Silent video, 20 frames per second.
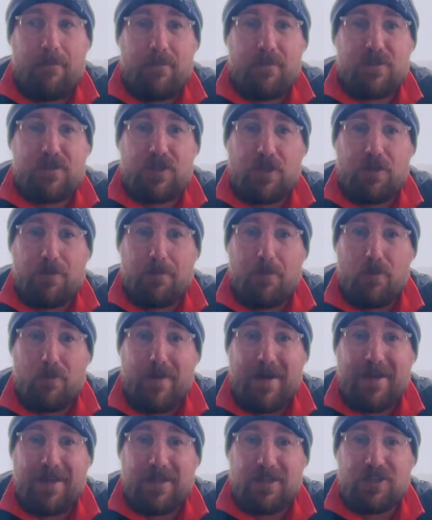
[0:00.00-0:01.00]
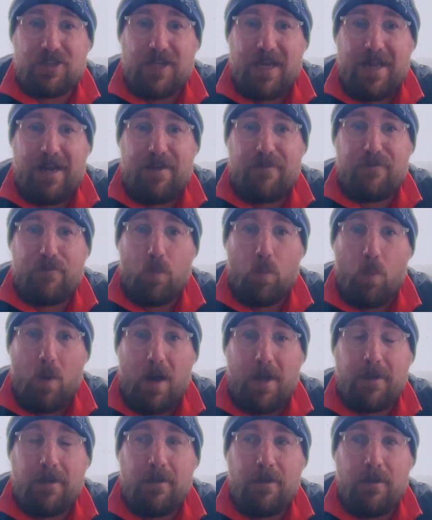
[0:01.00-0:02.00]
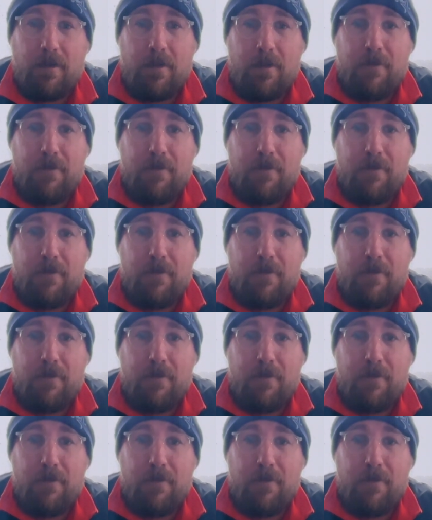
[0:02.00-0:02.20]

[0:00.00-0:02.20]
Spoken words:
So the Morenia chairlift for one,